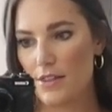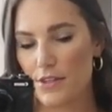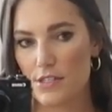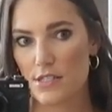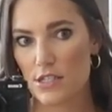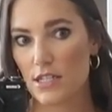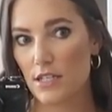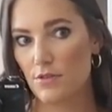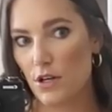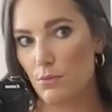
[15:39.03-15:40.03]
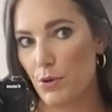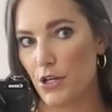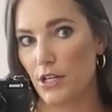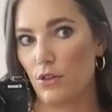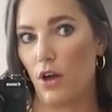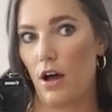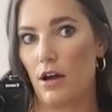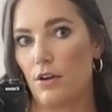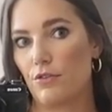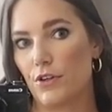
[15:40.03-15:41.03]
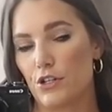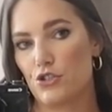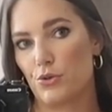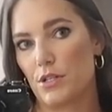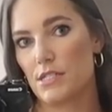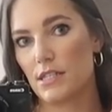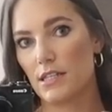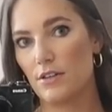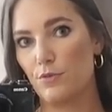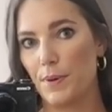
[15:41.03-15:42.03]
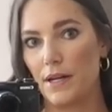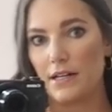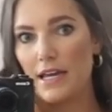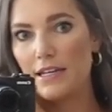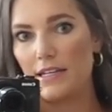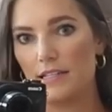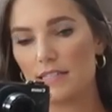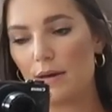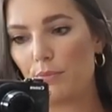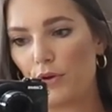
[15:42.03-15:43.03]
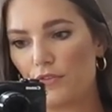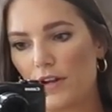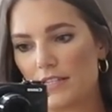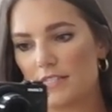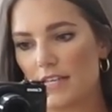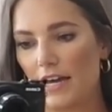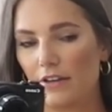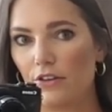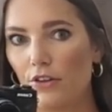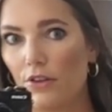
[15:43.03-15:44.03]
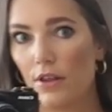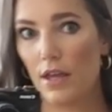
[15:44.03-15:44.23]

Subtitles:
The sleeves are pretty long for a short sleeve, but again, it is that boyfriend style.